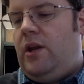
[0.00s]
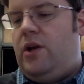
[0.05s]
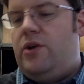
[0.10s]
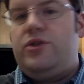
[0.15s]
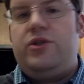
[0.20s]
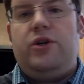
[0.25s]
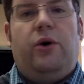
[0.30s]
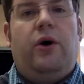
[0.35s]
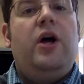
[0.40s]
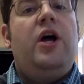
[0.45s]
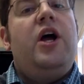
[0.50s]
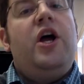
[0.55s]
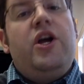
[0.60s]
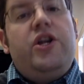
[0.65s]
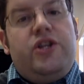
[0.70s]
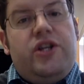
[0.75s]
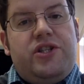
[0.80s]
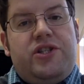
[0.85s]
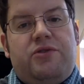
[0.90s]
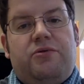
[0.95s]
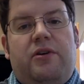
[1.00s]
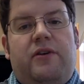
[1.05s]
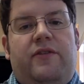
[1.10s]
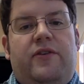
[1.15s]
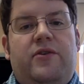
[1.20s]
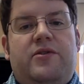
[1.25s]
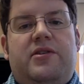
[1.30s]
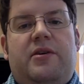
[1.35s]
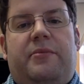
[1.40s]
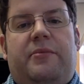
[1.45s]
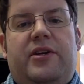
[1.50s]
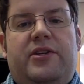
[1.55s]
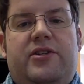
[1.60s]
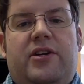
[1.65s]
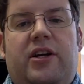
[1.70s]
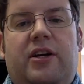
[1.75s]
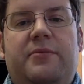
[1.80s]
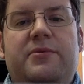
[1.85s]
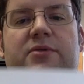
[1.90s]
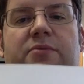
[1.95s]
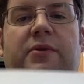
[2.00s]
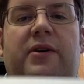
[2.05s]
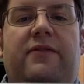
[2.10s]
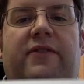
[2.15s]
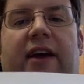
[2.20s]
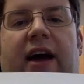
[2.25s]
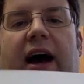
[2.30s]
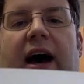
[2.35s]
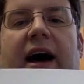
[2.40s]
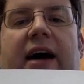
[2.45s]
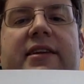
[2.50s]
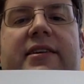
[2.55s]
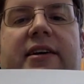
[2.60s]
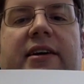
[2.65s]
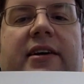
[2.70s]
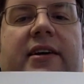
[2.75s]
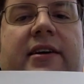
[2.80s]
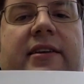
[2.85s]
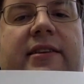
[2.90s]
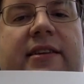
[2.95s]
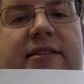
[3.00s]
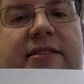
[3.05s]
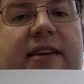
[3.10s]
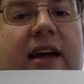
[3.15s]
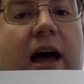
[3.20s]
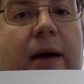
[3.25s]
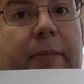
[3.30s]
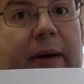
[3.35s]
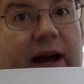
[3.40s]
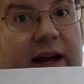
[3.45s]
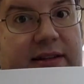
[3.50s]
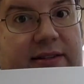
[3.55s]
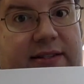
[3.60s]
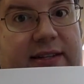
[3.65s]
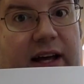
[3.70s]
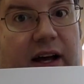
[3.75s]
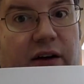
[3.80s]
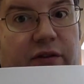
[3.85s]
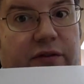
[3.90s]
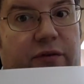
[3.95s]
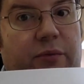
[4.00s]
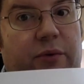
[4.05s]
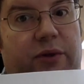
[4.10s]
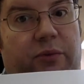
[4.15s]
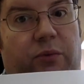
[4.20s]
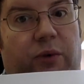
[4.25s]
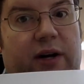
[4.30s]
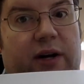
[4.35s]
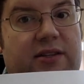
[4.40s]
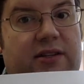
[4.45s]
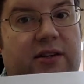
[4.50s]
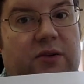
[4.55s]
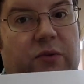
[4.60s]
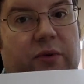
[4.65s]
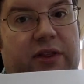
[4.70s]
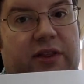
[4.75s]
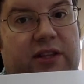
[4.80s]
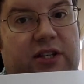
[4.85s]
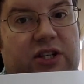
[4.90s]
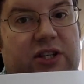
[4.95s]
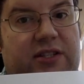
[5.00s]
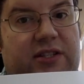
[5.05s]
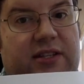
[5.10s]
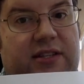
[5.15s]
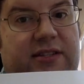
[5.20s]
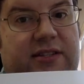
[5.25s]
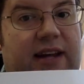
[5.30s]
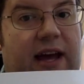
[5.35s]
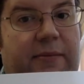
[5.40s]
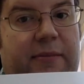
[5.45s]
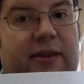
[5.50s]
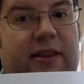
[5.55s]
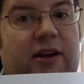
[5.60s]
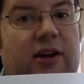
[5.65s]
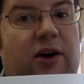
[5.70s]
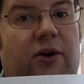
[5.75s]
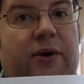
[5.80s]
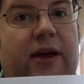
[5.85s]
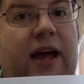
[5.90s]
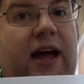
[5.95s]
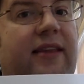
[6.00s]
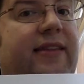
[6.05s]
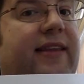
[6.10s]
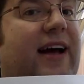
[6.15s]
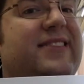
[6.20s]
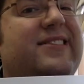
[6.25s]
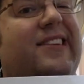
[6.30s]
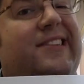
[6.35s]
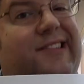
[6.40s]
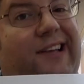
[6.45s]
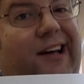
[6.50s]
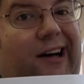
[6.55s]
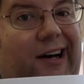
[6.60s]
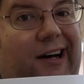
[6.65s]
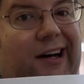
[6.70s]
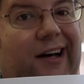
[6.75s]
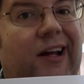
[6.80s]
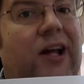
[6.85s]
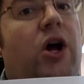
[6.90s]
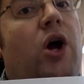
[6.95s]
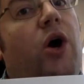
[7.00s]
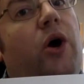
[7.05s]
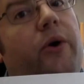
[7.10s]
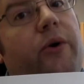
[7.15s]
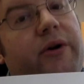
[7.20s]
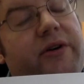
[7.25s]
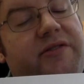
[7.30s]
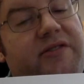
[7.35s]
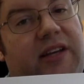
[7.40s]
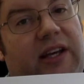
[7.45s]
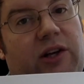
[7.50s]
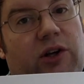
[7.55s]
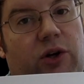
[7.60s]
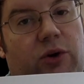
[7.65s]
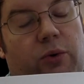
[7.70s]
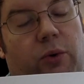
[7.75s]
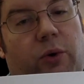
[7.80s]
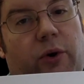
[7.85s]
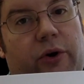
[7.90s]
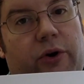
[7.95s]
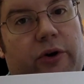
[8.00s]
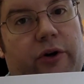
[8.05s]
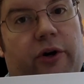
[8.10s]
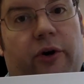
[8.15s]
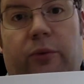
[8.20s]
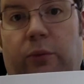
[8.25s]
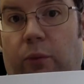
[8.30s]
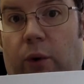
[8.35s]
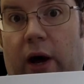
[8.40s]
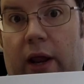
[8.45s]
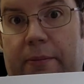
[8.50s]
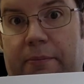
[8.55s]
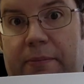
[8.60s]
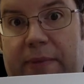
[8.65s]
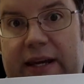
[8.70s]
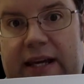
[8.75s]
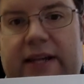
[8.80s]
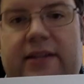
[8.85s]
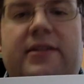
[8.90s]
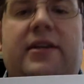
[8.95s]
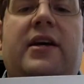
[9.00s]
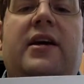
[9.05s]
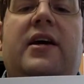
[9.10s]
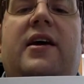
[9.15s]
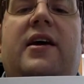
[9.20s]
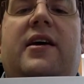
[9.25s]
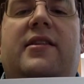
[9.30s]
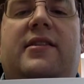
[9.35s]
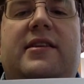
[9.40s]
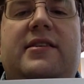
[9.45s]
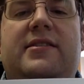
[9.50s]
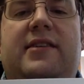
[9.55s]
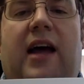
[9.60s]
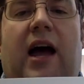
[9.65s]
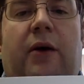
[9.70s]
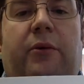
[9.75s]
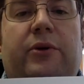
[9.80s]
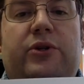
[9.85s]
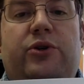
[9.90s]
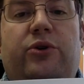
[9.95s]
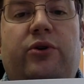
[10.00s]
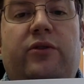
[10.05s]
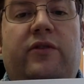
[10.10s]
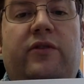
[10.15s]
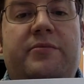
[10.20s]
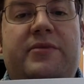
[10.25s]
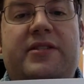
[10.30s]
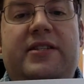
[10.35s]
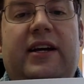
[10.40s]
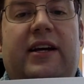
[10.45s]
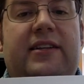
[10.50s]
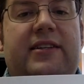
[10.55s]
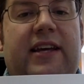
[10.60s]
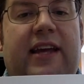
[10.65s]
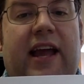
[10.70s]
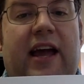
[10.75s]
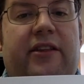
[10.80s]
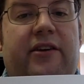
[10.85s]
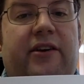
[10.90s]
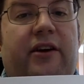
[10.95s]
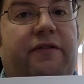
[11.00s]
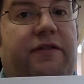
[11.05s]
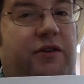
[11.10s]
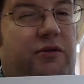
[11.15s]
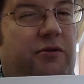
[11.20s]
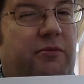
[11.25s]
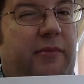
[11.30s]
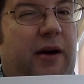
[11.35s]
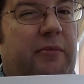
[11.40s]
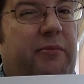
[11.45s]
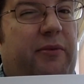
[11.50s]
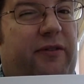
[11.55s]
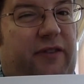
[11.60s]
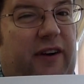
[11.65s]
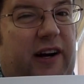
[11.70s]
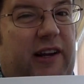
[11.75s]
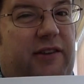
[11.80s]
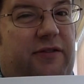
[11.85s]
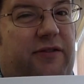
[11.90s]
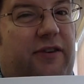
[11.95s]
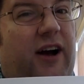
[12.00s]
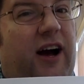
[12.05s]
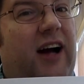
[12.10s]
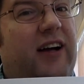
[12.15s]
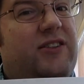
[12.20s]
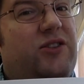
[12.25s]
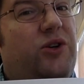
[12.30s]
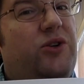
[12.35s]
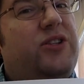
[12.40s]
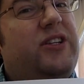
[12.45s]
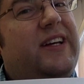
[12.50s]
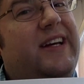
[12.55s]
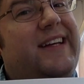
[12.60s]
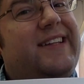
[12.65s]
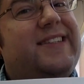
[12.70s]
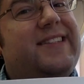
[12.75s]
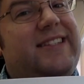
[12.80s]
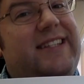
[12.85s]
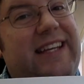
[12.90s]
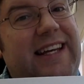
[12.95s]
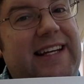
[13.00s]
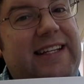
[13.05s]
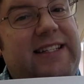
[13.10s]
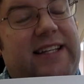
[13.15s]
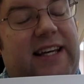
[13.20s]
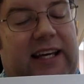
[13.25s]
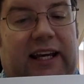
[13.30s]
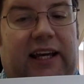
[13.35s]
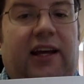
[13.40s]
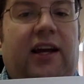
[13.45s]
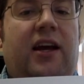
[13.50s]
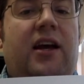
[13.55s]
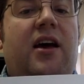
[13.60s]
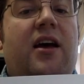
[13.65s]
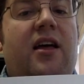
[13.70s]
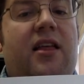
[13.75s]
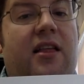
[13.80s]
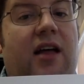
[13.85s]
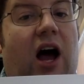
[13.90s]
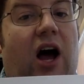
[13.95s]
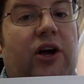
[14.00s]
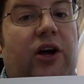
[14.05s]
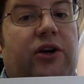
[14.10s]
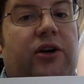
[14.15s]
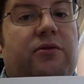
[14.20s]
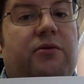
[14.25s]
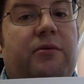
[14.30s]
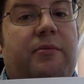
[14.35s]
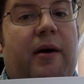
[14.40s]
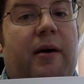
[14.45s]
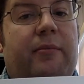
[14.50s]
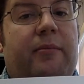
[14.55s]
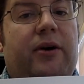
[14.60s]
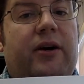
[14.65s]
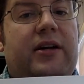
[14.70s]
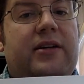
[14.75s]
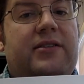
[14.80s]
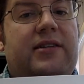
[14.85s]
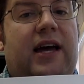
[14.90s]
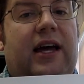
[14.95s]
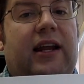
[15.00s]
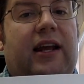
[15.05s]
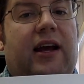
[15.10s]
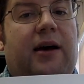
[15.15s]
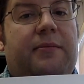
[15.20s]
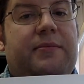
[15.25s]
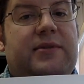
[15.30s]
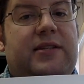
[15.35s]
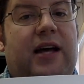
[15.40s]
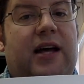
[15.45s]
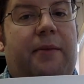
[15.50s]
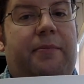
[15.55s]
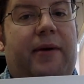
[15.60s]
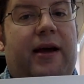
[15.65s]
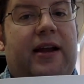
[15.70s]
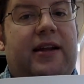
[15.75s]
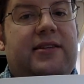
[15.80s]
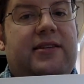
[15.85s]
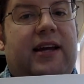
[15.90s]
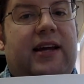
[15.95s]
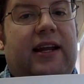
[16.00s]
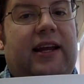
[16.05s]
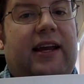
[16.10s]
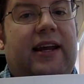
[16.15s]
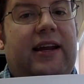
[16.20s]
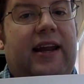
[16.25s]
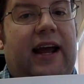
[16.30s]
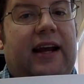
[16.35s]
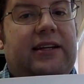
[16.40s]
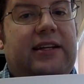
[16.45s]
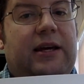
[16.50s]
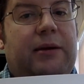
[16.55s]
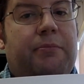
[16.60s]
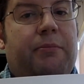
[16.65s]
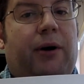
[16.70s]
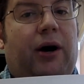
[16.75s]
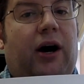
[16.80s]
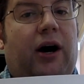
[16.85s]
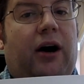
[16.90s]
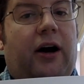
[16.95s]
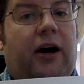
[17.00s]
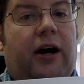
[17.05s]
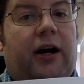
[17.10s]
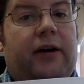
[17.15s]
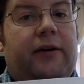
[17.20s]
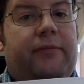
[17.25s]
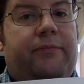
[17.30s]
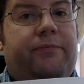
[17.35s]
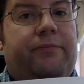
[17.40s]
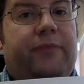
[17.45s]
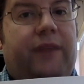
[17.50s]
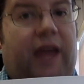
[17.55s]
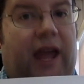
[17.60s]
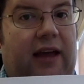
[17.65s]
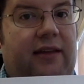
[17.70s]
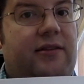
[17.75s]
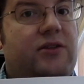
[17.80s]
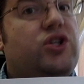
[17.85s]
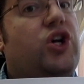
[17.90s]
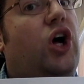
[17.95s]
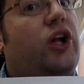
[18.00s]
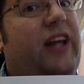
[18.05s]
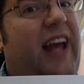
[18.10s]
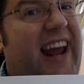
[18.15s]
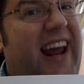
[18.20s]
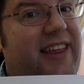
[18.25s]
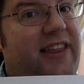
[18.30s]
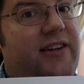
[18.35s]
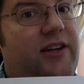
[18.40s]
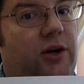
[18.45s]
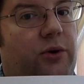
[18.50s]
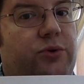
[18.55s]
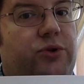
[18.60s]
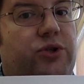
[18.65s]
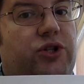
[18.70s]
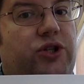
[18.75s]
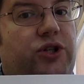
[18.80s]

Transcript: So just to review some of the terms, we've got this guy by itself, with one with just the stem and the note head, that's a ta, or a single quarter note, one beat. This guy with two of them stuck together, if you remember Freddy the Frog told you, it's TT. How you can remember is that it comes up and it's got a connecting bar. Okay, it's called eighth notes.